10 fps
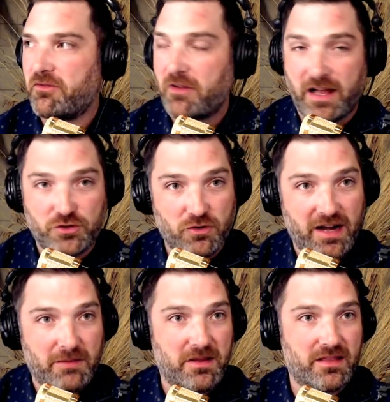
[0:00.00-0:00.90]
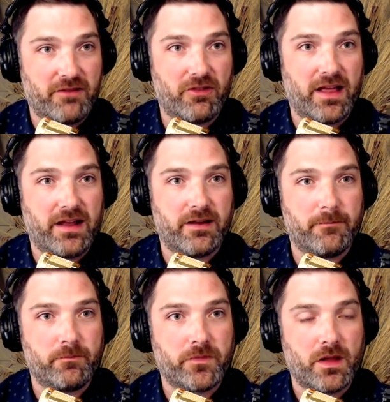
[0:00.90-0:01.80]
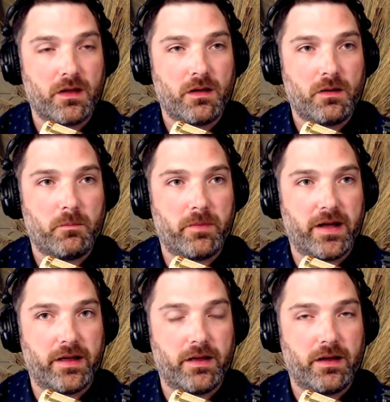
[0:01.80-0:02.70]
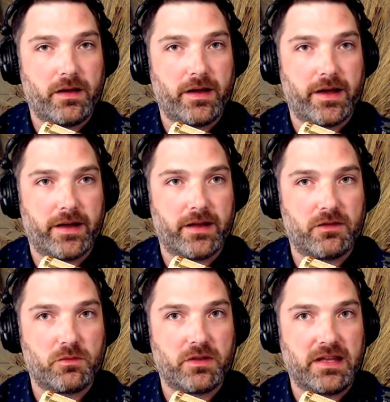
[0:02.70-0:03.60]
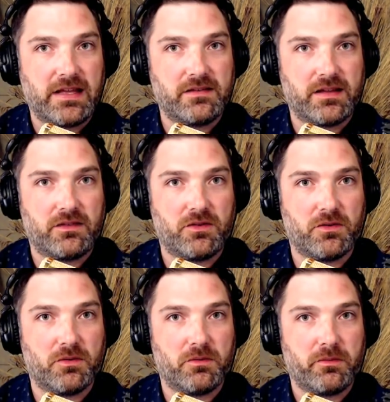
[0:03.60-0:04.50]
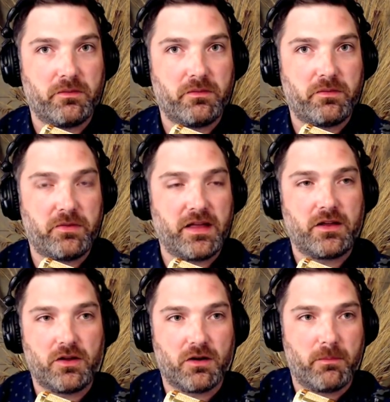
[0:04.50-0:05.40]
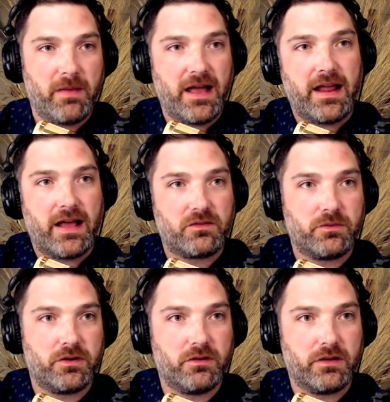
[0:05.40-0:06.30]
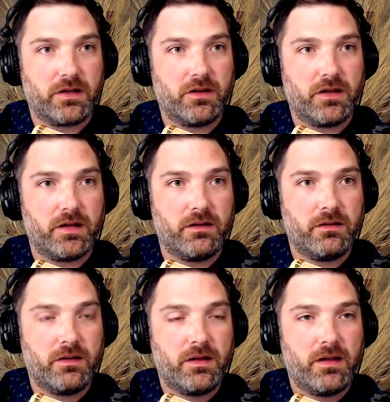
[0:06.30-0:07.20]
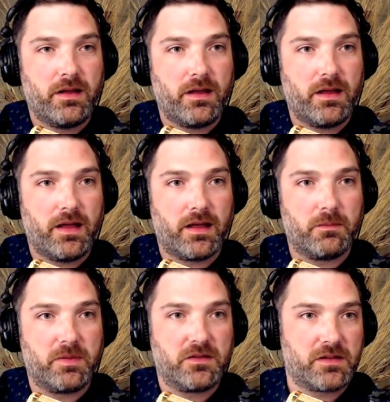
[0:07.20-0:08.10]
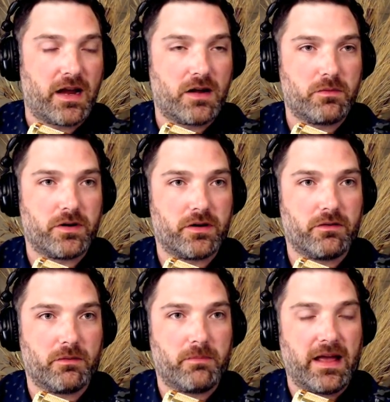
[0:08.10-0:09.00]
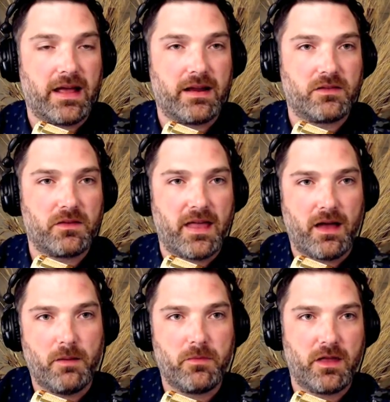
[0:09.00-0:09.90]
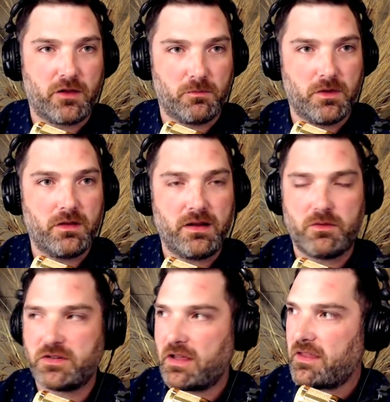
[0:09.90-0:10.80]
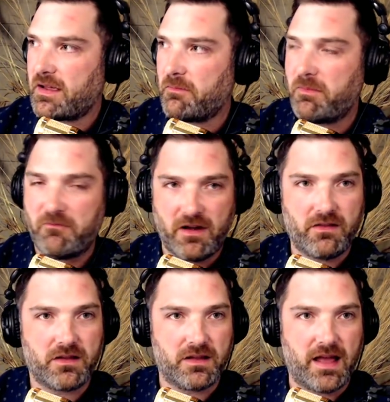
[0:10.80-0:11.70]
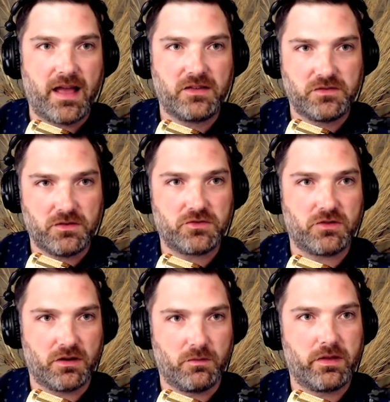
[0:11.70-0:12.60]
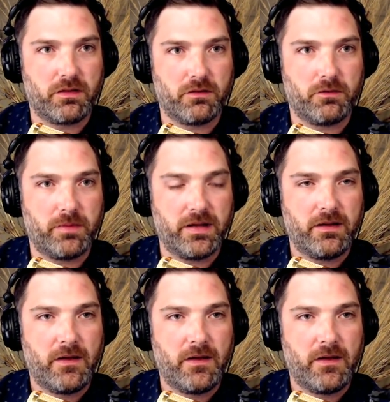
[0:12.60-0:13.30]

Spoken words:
I try to be level-headed, but it's really easy to think you're a badass when you're doing good and be scared when you're doing bad. It's that humility, which I think I'm fairly good at. I still struggle with a little bit.